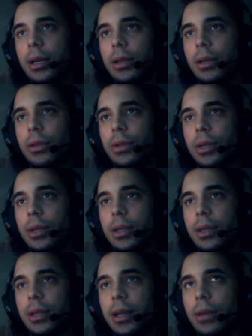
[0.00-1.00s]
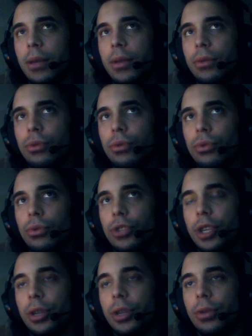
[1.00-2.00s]
So as you can see here, when
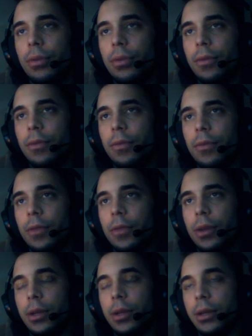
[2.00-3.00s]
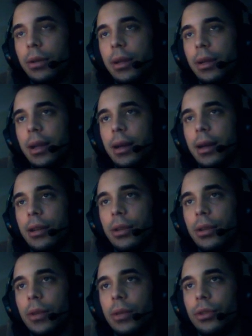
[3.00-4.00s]
GU, this is the only day I actually
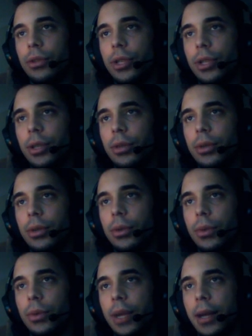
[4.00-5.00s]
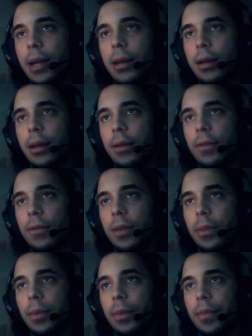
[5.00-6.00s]
went on GU. We had a
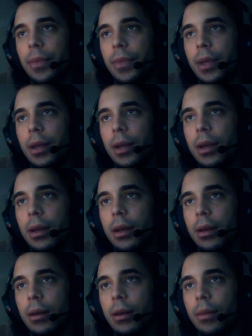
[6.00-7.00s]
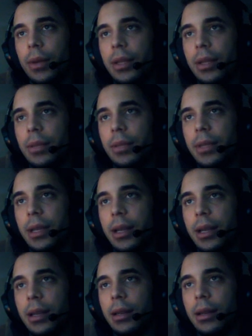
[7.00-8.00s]
flip, price
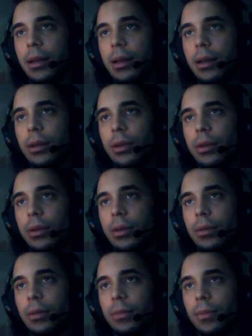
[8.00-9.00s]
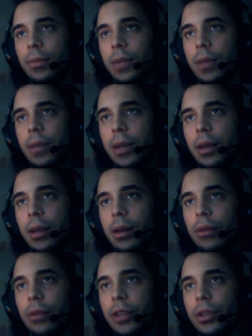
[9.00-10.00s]
mitigated. I made a
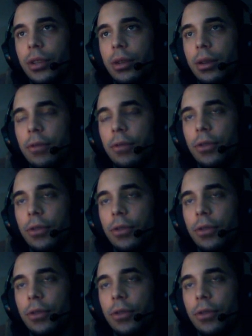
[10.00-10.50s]
range, I